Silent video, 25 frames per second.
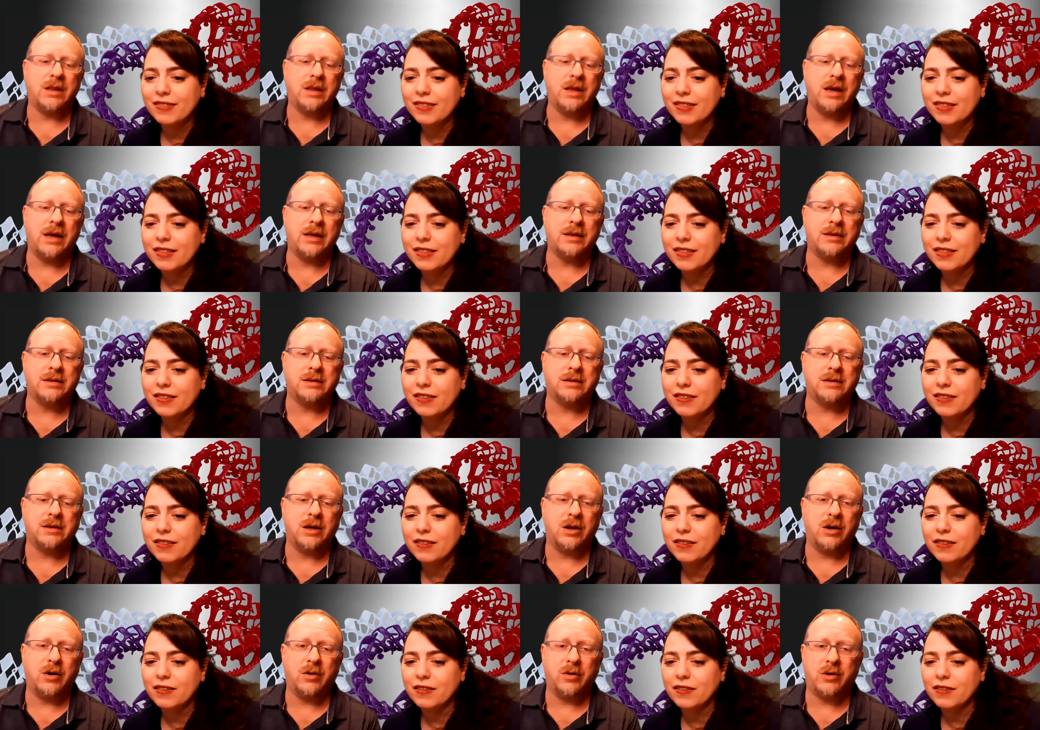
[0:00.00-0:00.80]
Speaker 1: And
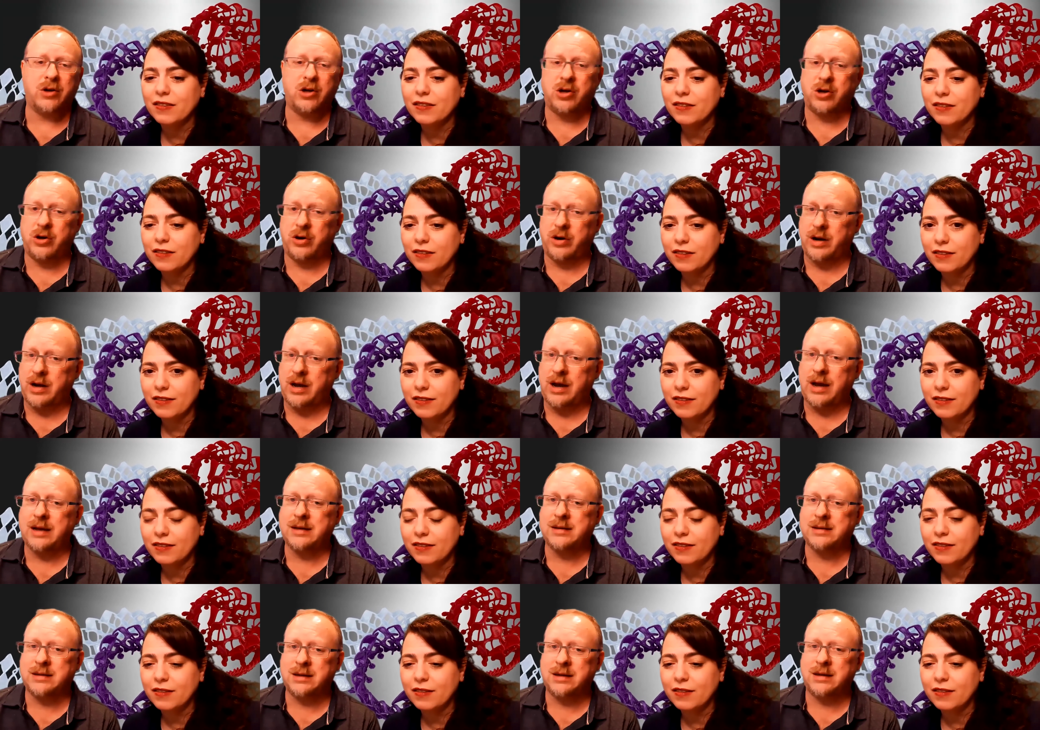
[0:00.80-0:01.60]
that's, you know,
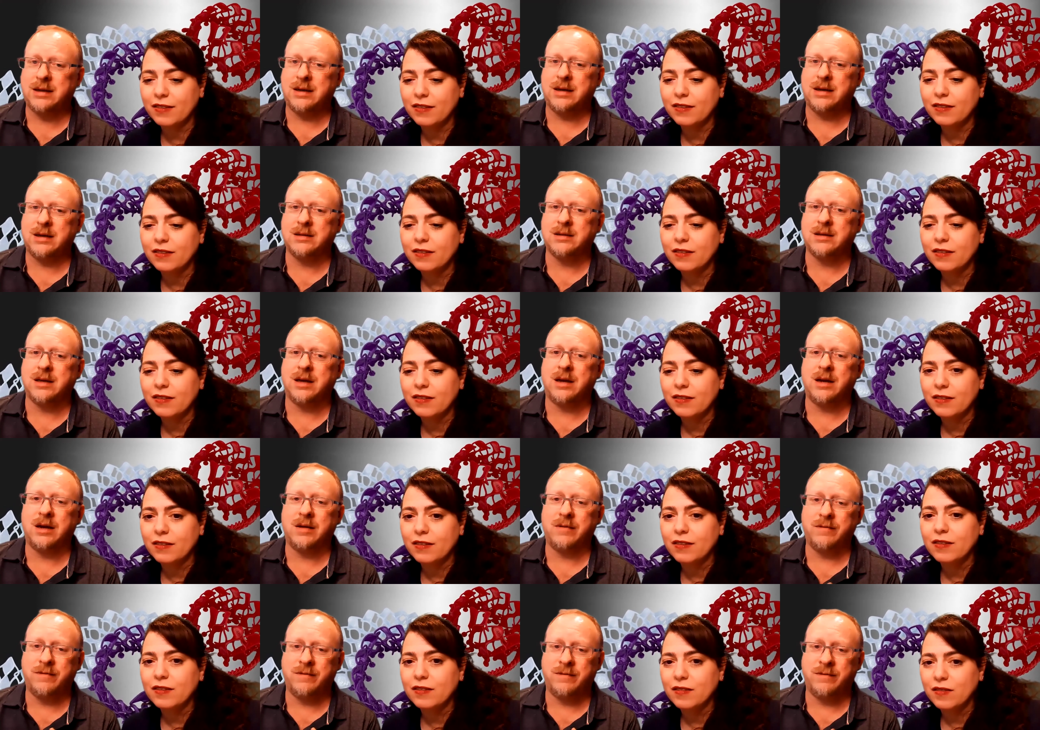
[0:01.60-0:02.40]
curiosity is
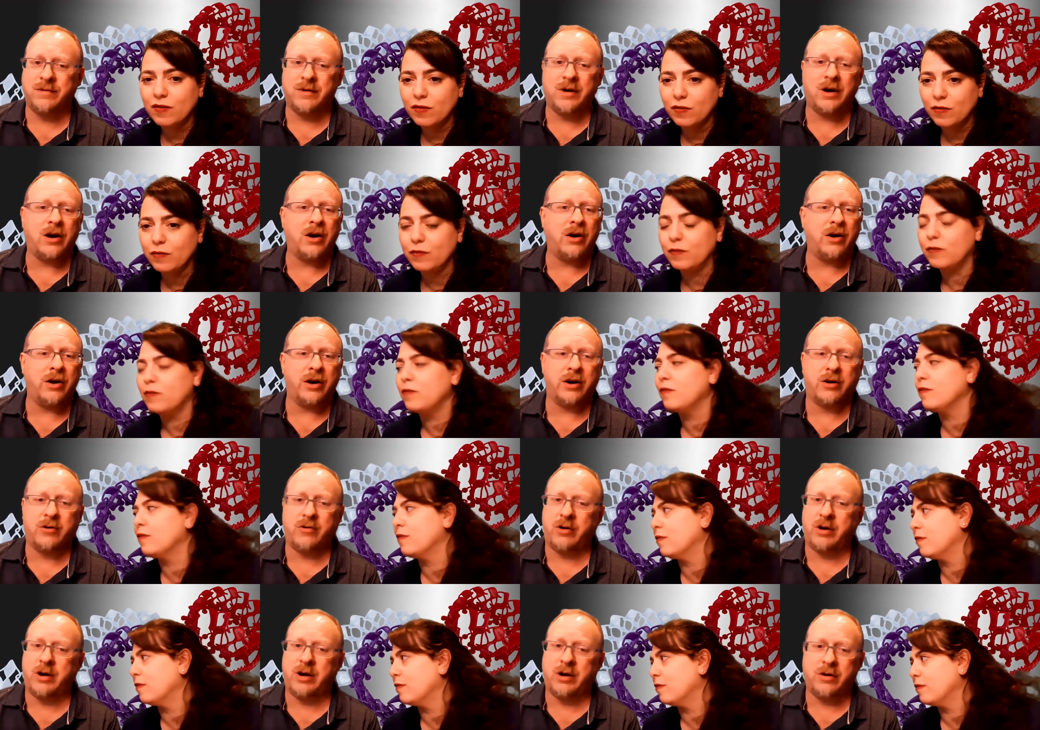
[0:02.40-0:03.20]
a
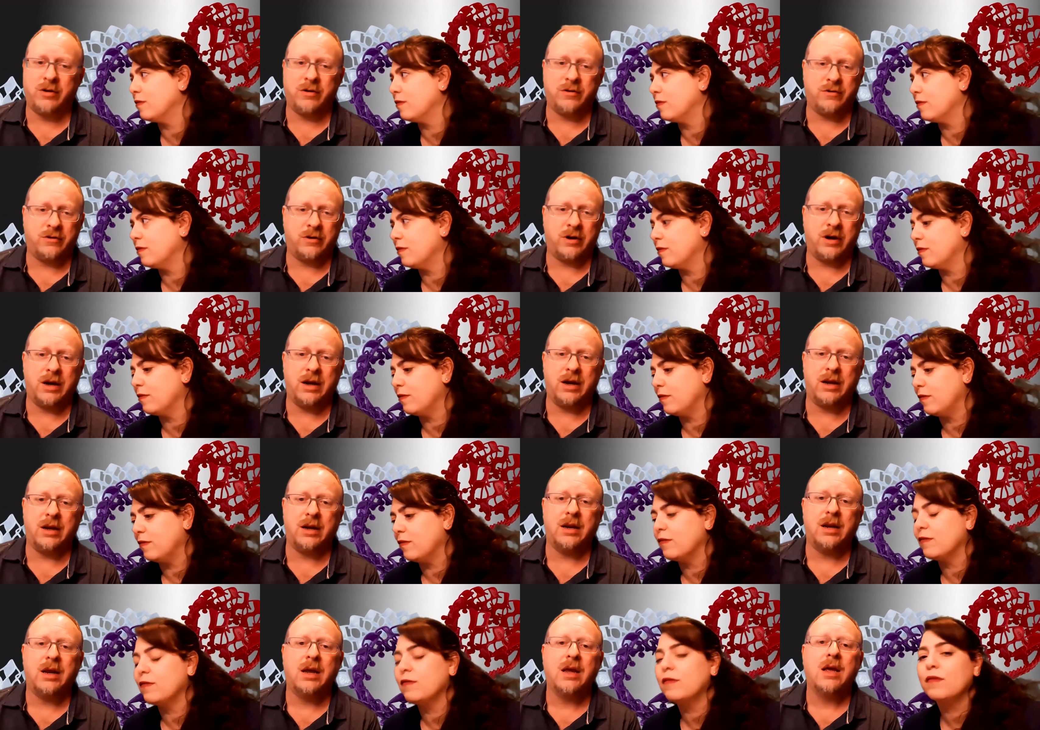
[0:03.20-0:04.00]
very critical
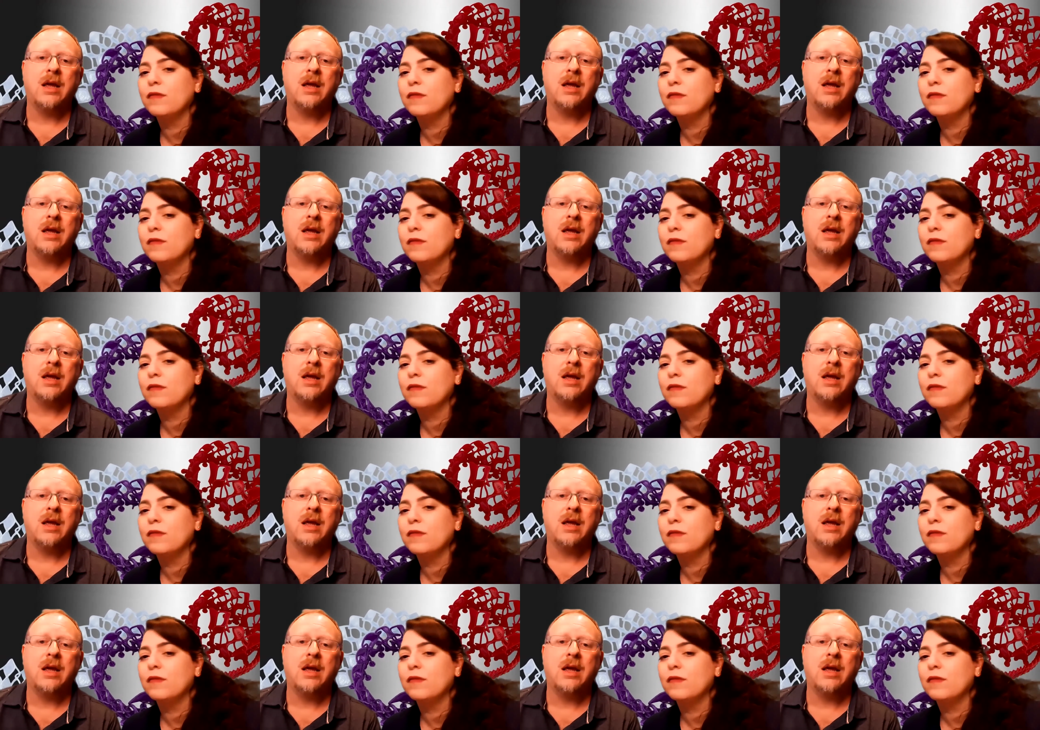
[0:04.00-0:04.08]
trait,